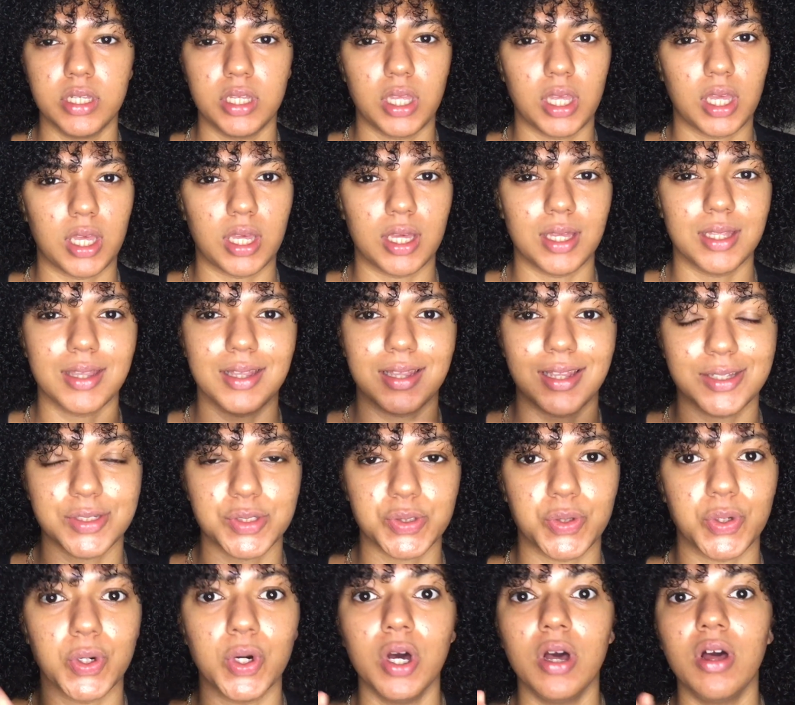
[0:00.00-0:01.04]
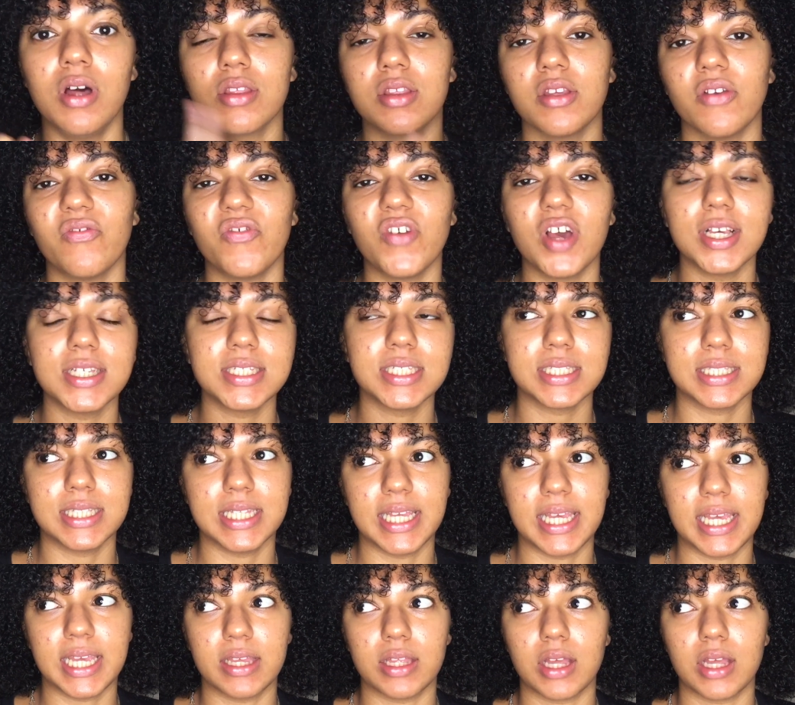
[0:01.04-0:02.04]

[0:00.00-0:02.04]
yeah, I think that's all. So firstly,